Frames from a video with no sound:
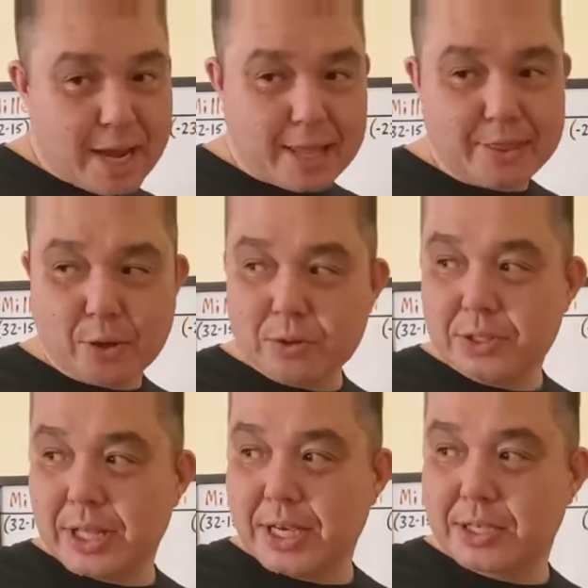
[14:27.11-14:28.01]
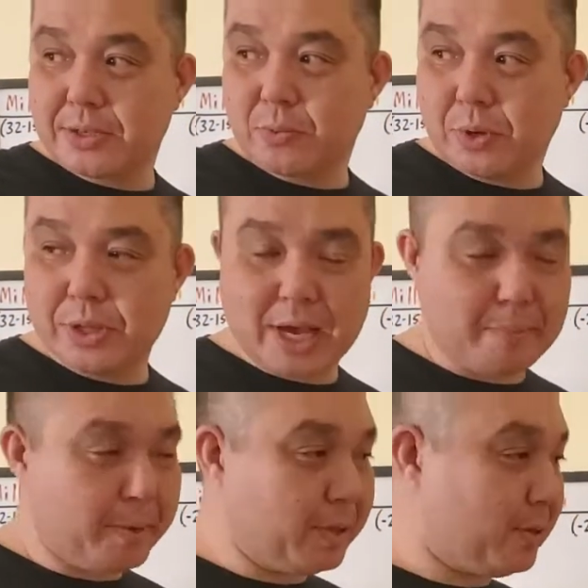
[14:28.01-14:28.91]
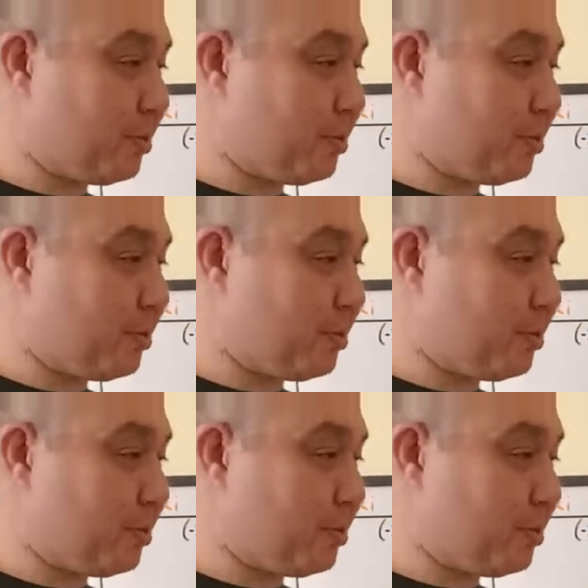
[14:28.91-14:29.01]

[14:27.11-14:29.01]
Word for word: And those links will not be in the